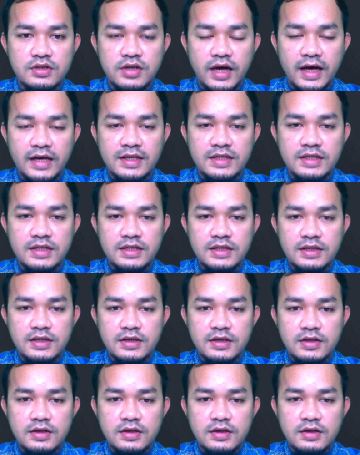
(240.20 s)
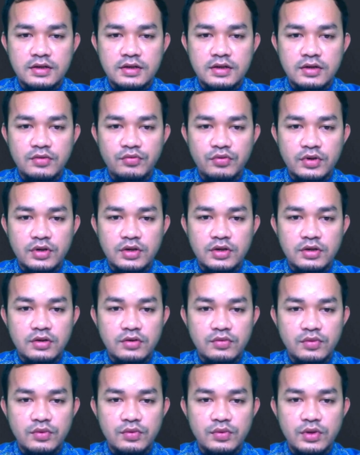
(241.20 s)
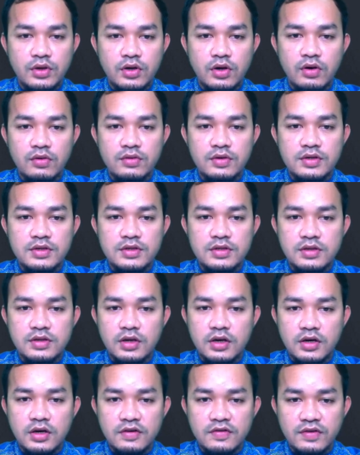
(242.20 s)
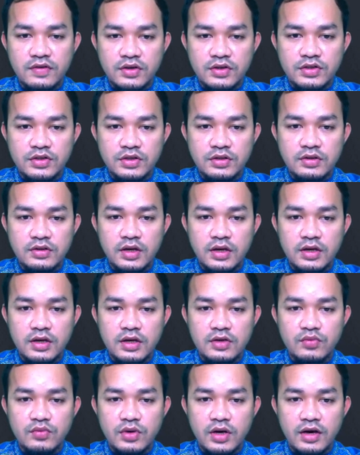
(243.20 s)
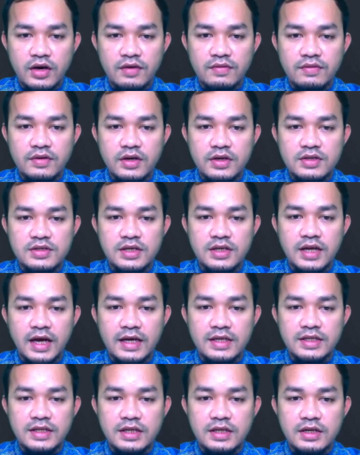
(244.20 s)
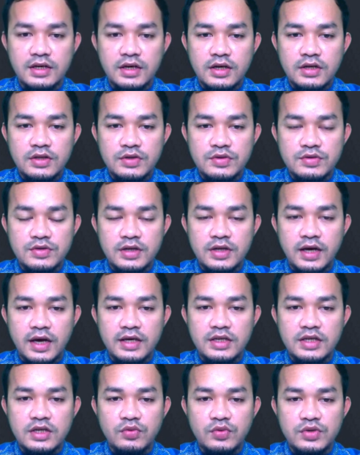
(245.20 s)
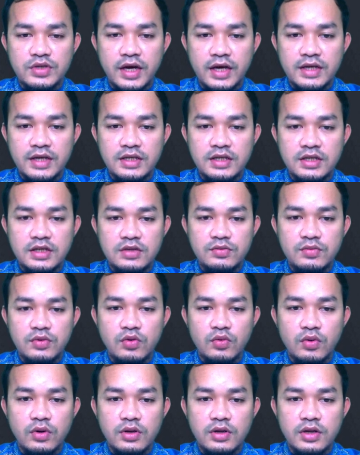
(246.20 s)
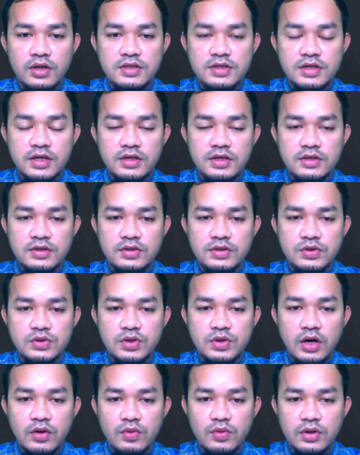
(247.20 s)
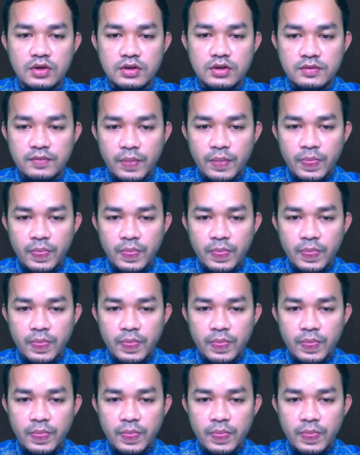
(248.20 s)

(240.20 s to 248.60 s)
the ID, we will call this function, and then we have the set ID. To set ID, which ID we want to set to our